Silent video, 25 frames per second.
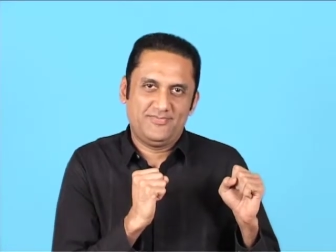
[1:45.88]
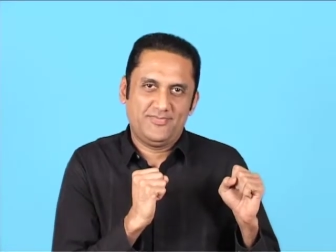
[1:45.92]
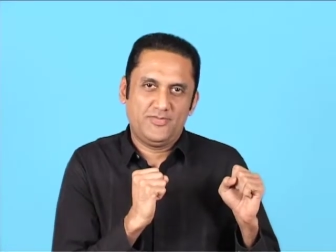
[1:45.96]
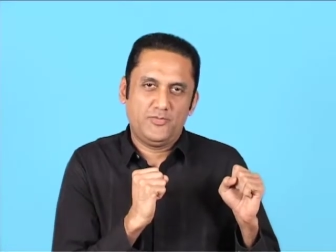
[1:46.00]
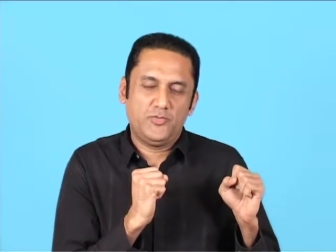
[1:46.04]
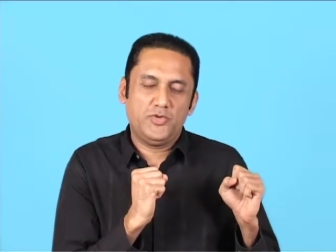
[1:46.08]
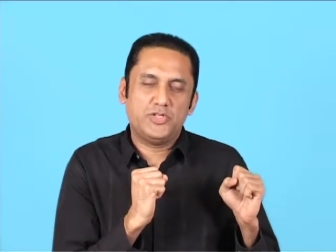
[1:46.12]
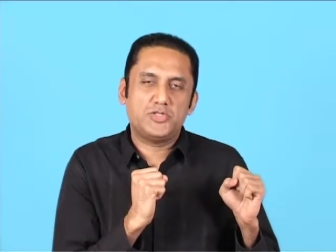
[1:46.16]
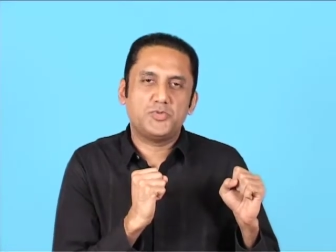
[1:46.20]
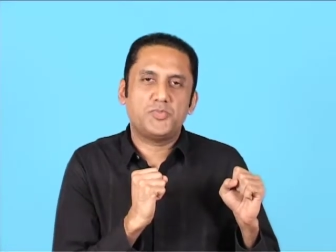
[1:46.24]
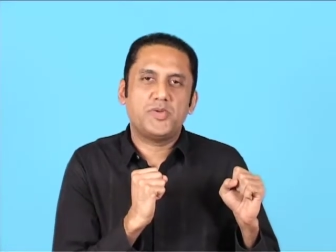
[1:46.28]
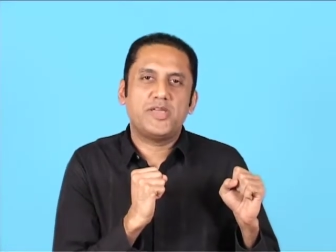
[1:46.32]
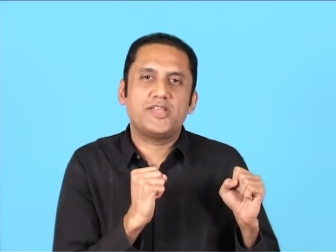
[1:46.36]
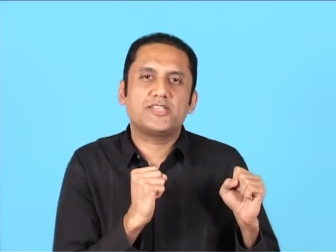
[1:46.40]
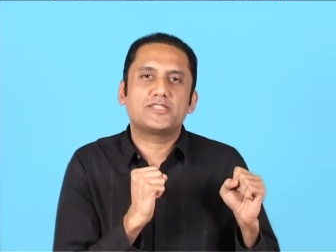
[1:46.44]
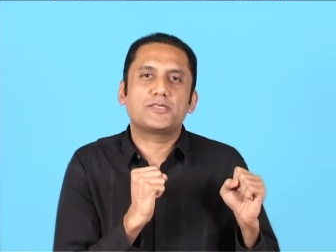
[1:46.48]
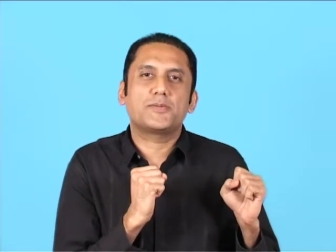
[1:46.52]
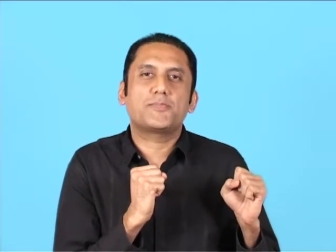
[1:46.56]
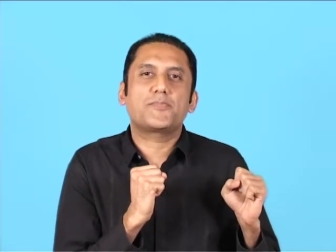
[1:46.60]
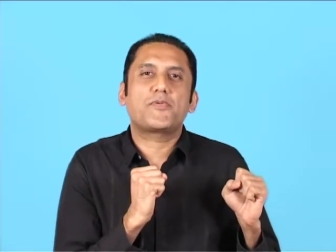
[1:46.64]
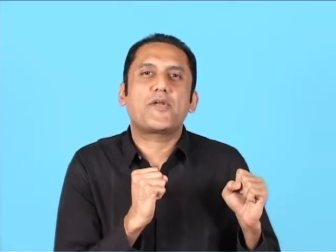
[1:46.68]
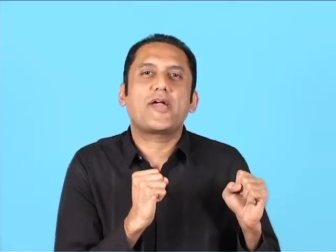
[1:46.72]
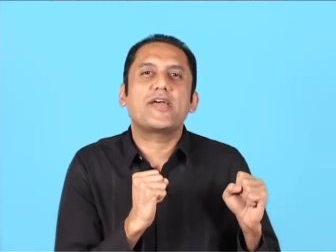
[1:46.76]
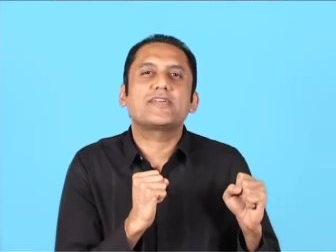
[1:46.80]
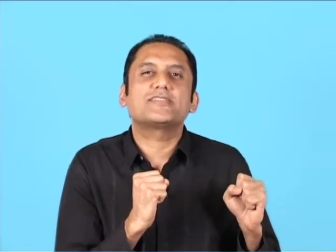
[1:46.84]
which means the
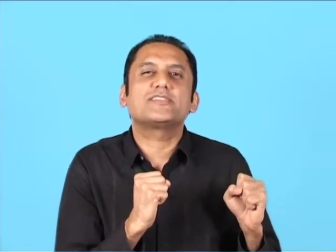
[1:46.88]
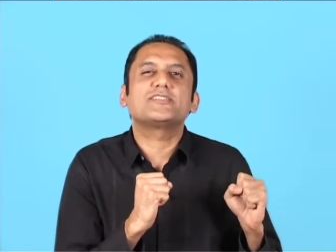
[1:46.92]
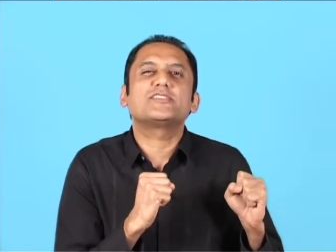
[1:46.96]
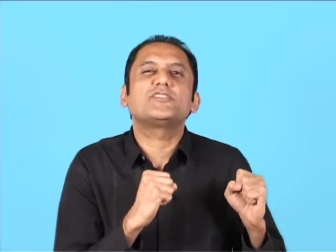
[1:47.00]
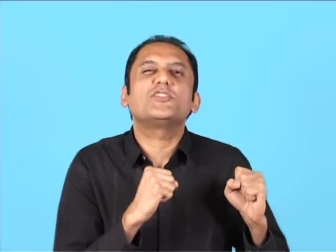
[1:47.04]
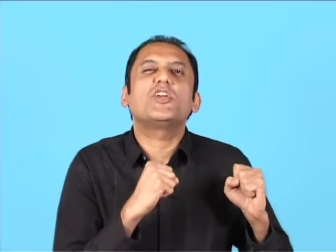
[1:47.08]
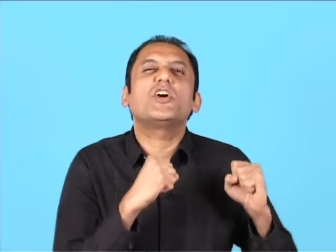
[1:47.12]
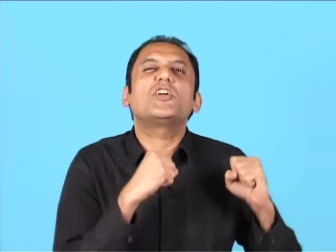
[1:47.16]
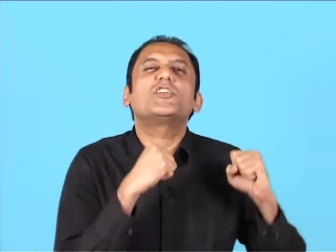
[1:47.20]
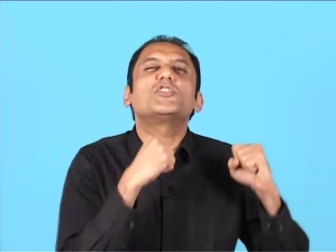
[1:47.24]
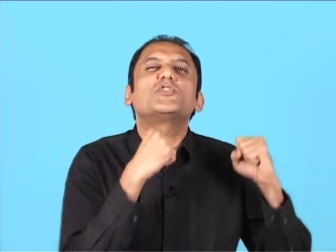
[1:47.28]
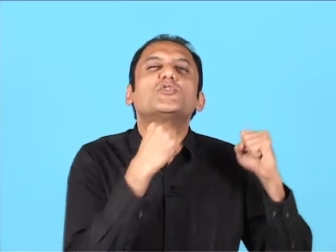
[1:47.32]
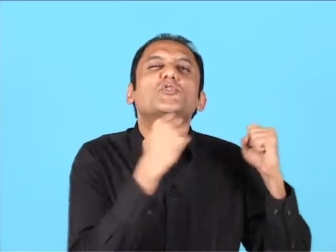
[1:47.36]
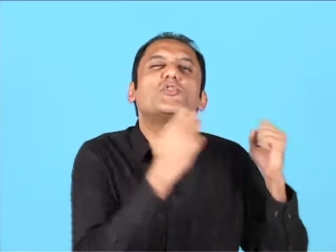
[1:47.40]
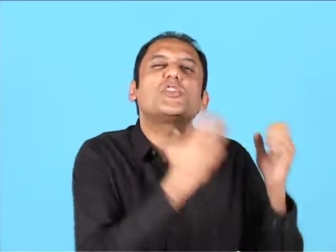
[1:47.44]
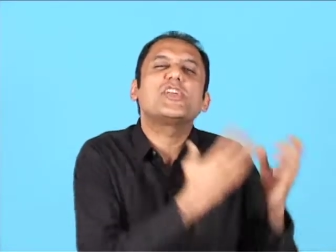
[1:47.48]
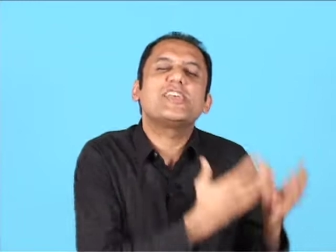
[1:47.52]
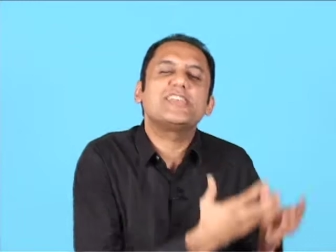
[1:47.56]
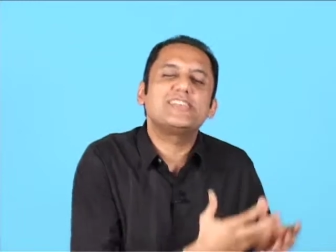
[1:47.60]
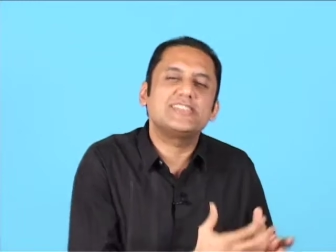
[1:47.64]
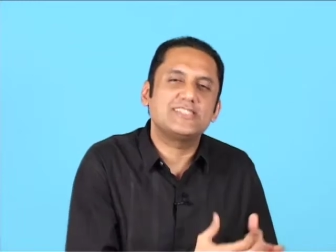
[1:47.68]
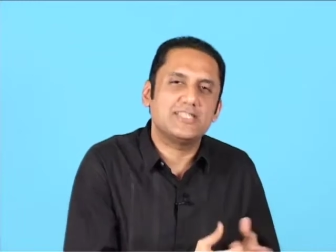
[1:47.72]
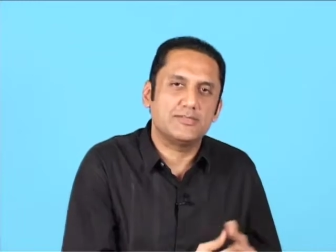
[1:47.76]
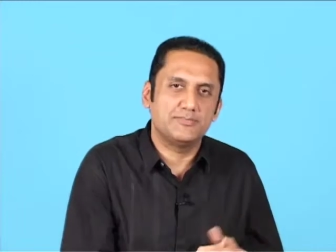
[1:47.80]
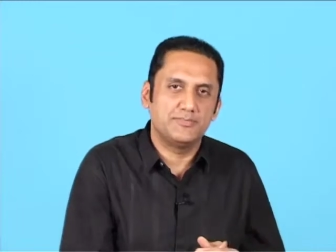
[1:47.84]
price is not
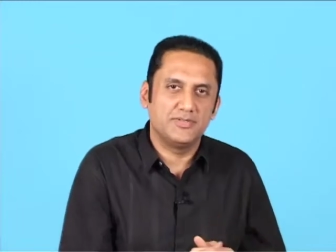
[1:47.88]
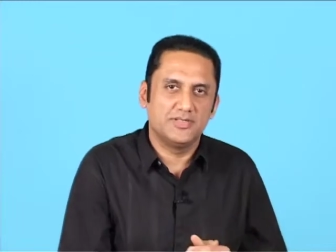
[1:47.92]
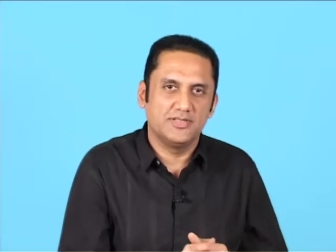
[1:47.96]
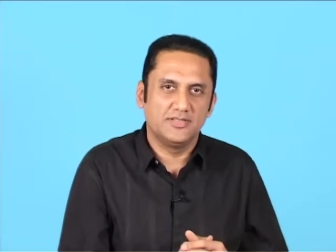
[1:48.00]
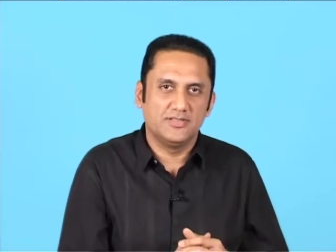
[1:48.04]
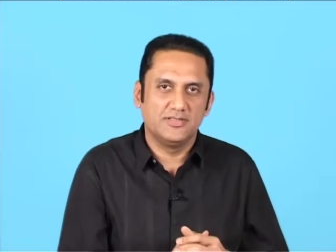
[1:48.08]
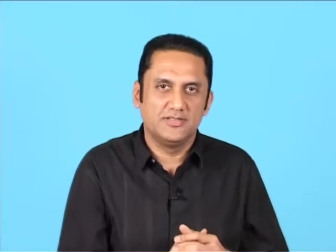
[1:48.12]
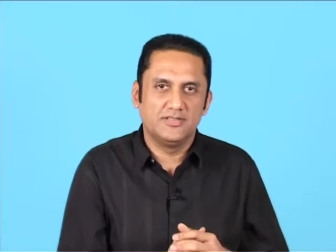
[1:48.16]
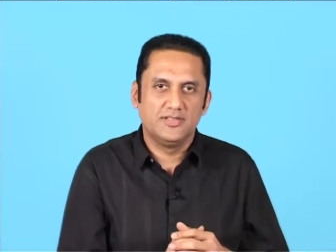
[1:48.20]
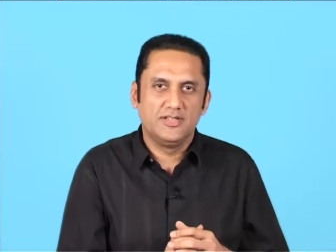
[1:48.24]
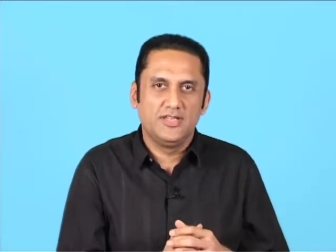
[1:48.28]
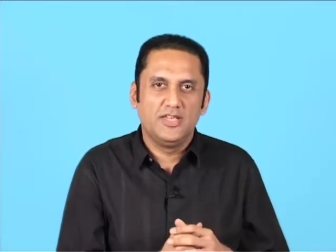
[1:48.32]
reasonable,